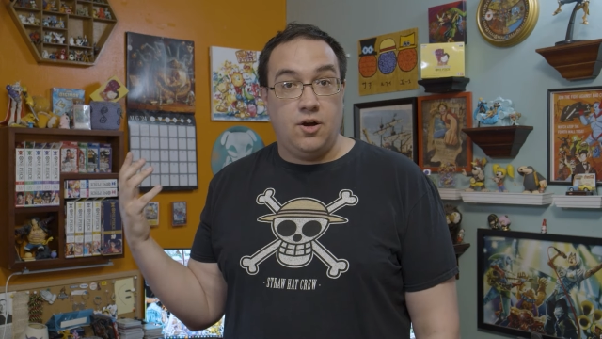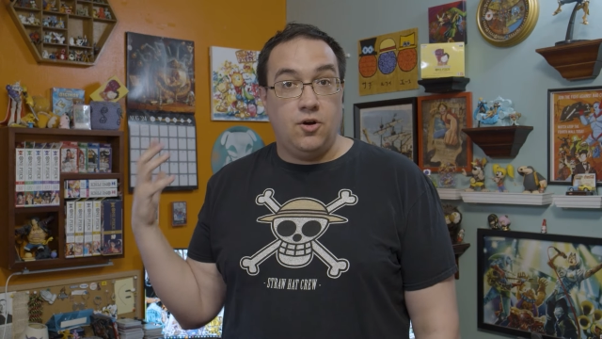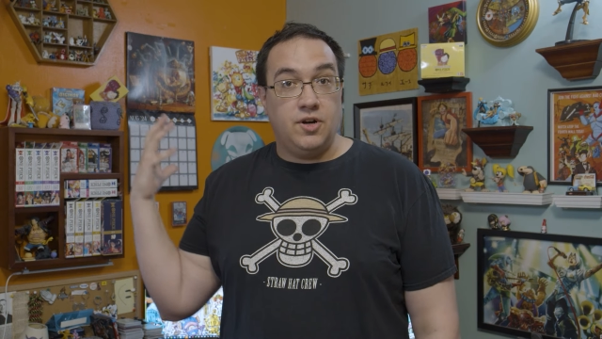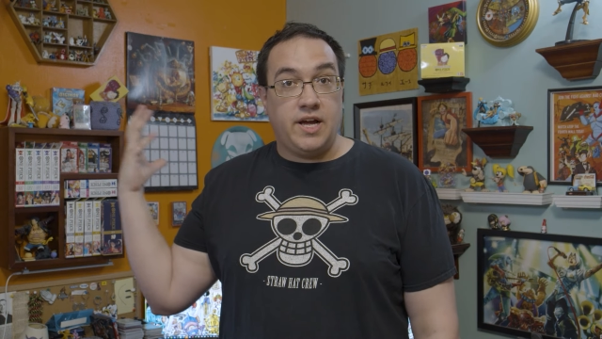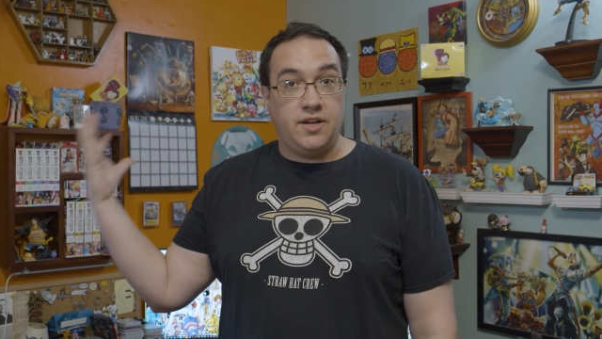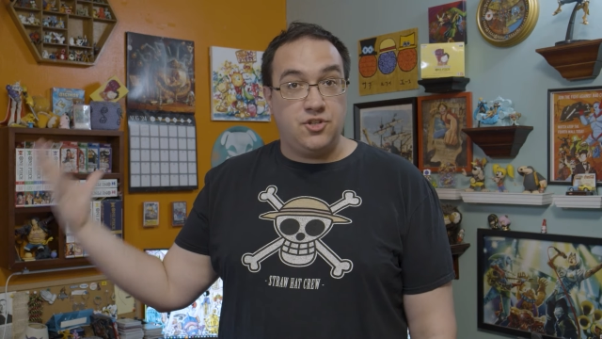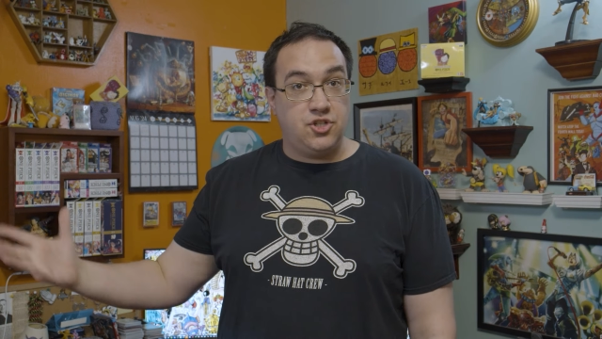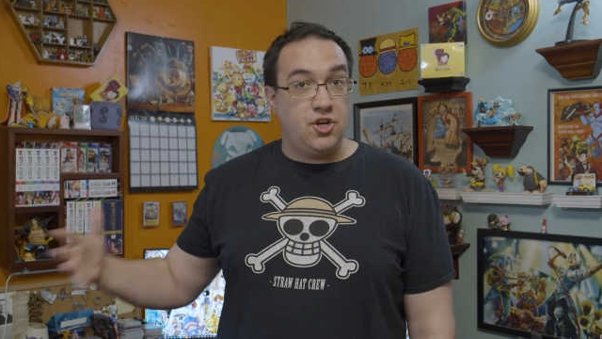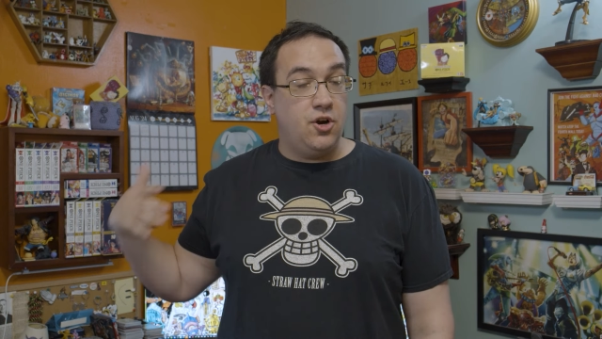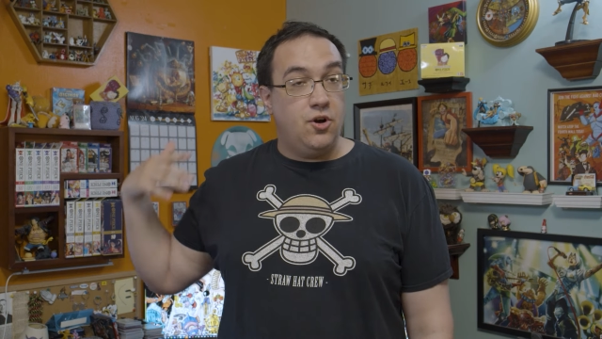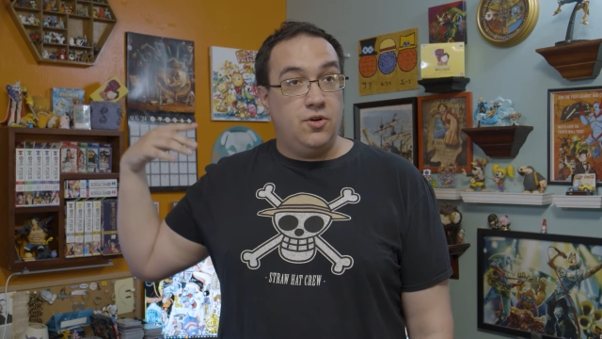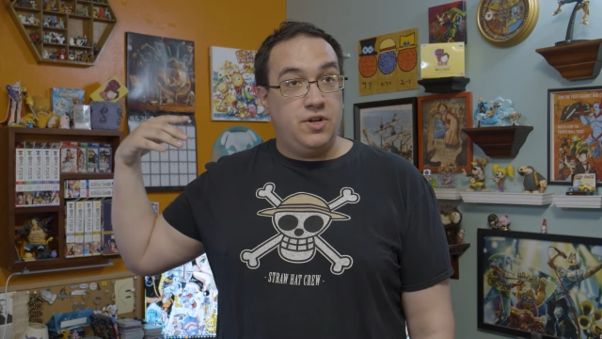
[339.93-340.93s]
Oda
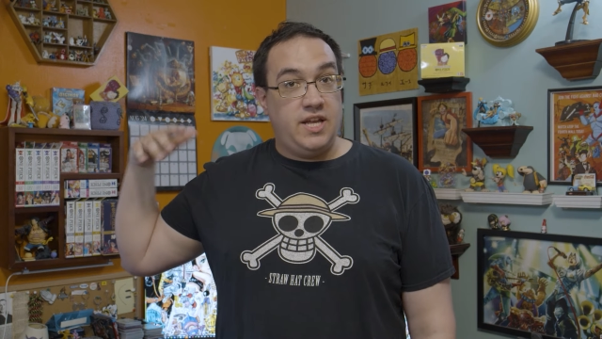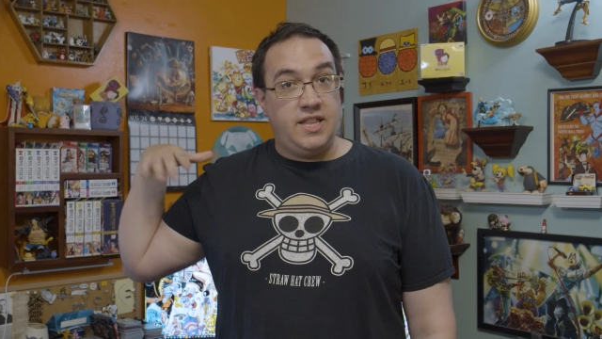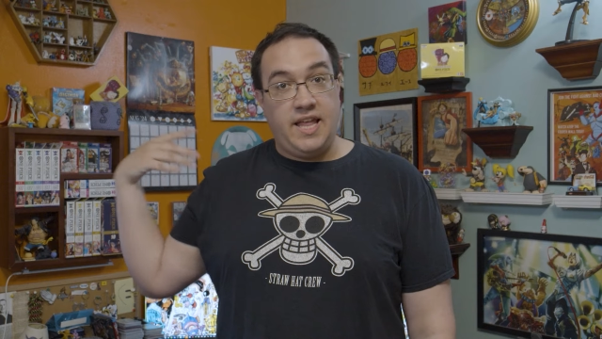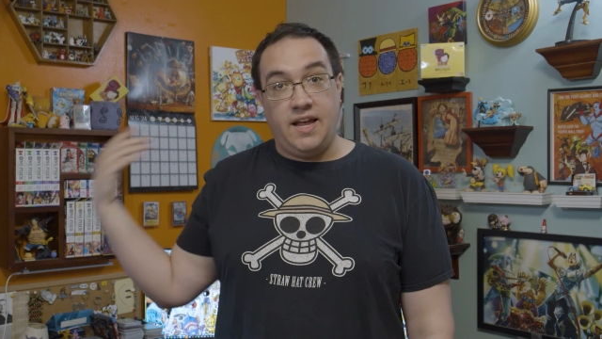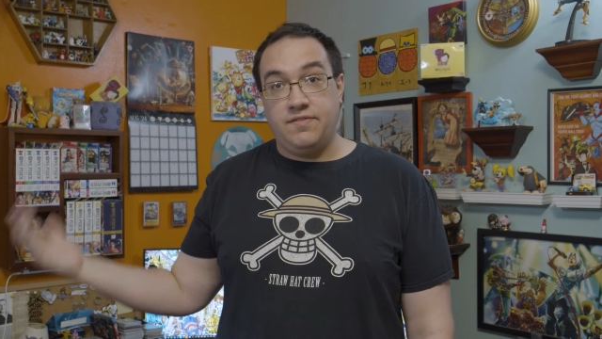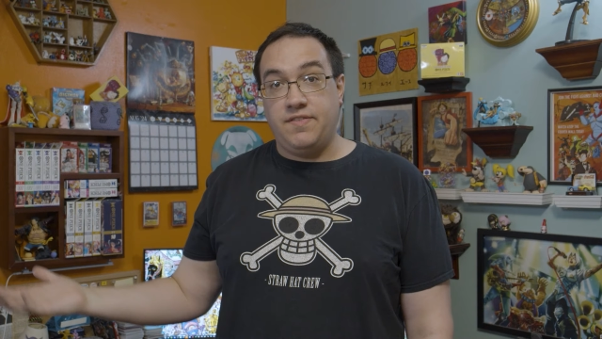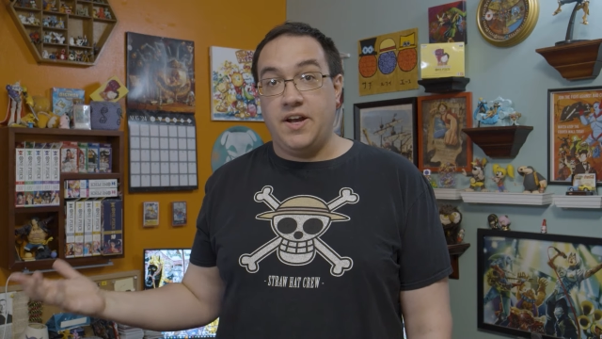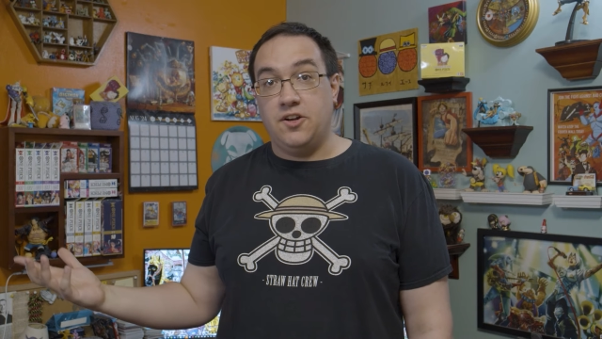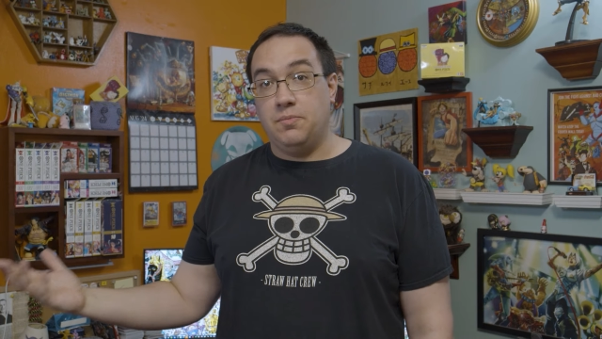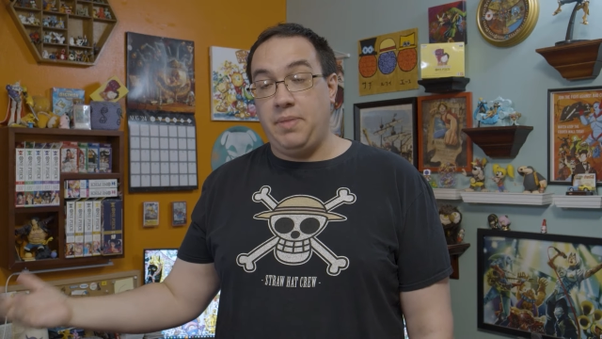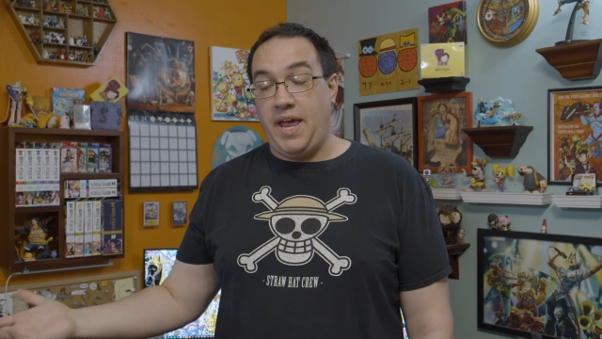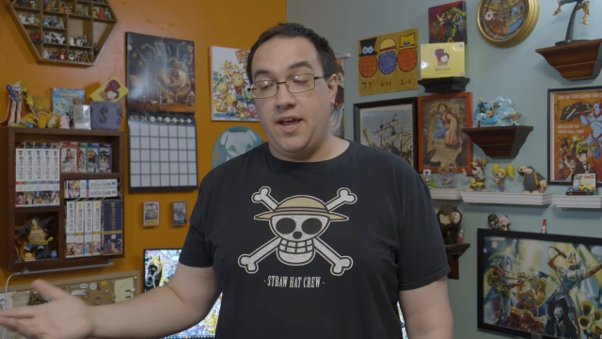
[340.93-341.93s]
showed in that
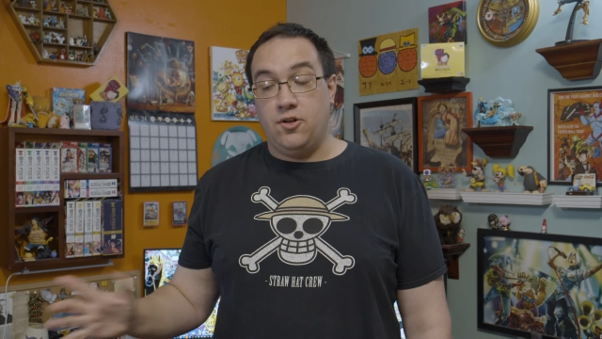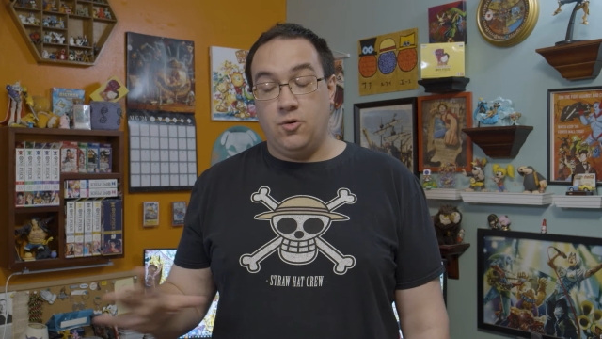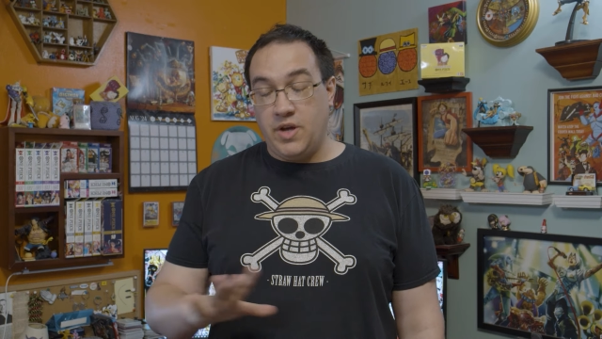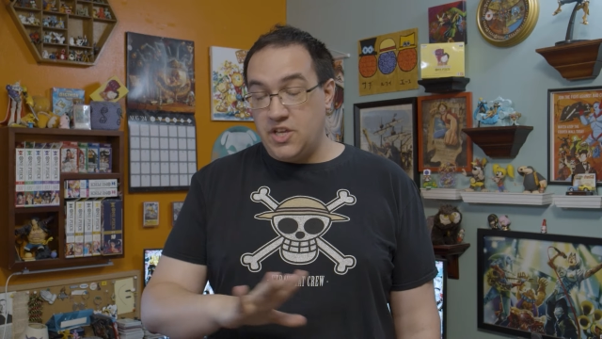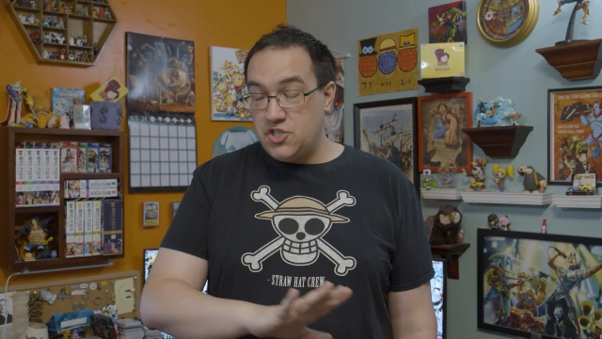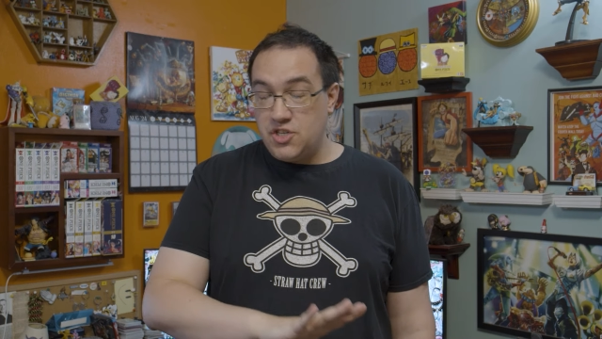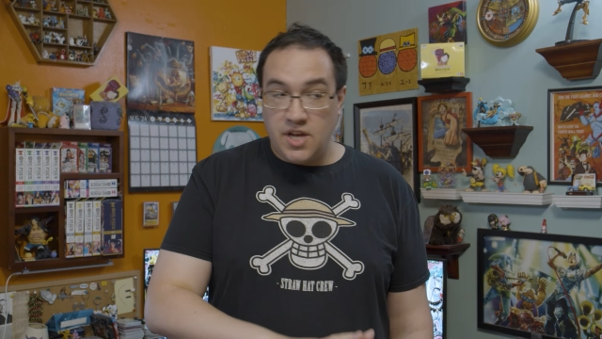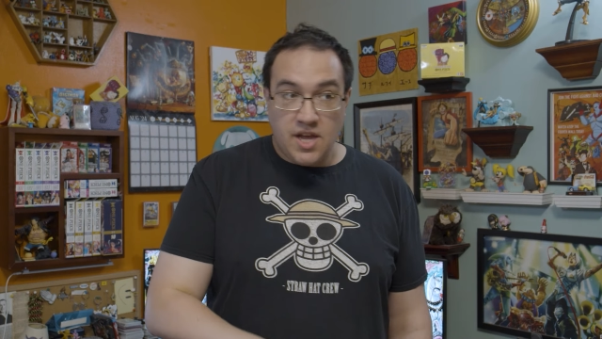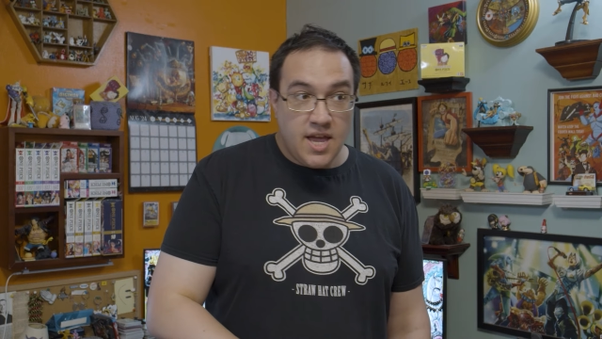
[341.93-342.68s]
final panel, which